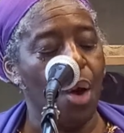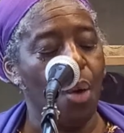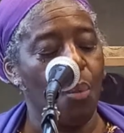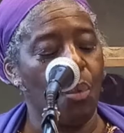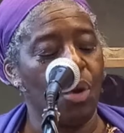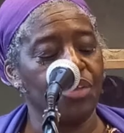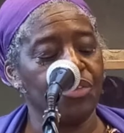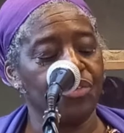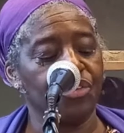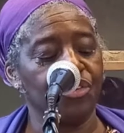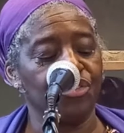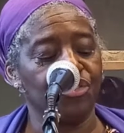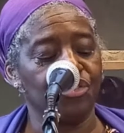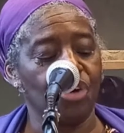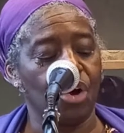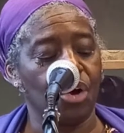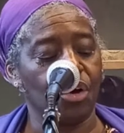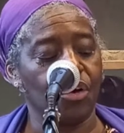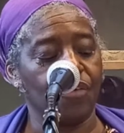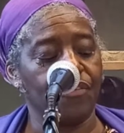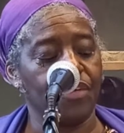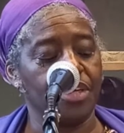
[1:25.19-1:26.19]
Once the
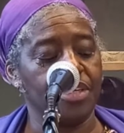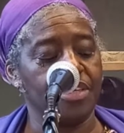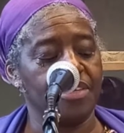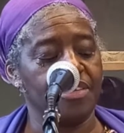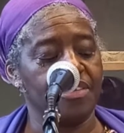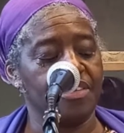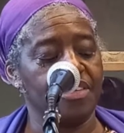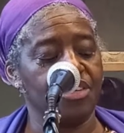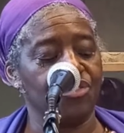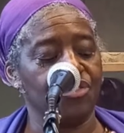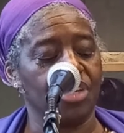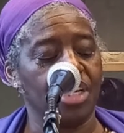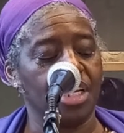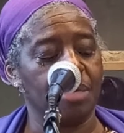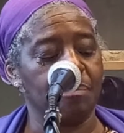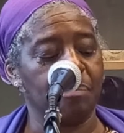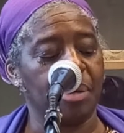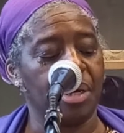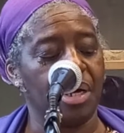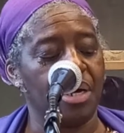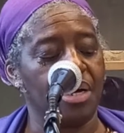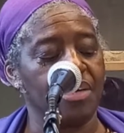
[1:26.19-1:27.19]
shock of her decision
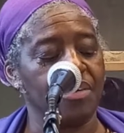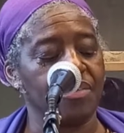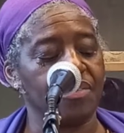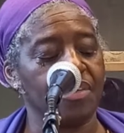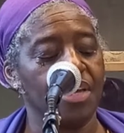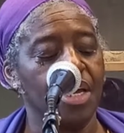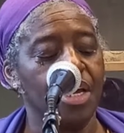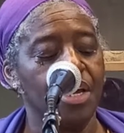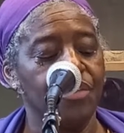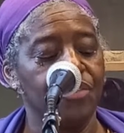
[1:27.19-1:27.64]
had passed,